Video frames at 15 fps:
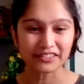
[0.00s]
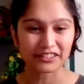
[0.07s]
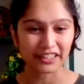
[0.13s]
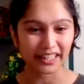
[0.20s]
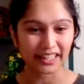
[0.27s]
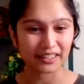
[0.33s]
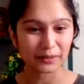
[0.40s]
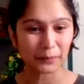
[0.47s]

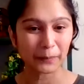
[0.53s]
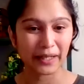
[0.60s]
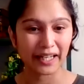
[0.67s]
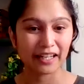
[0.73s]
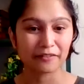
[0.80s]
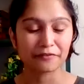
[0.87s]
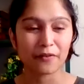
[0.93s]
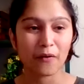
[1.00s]
great
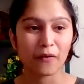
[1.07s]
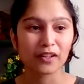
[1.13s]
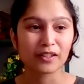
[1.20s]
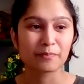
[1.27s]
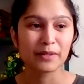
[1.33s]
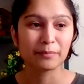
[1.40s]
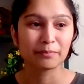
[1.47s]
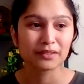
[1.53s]
way for
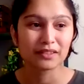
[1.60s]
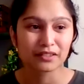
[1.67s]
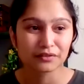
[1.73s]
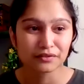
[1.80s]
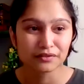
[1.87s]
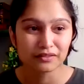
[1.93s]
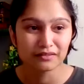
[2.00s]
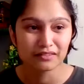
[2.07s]
people
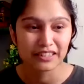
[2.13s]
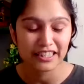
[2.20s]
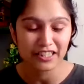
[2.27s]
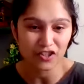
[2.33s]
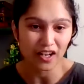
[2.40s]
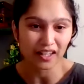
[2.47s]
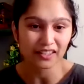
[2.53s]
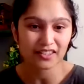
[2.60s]
to
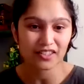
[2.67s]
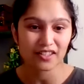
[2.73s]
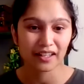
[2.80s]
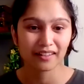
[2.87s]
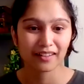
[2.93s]
recharge,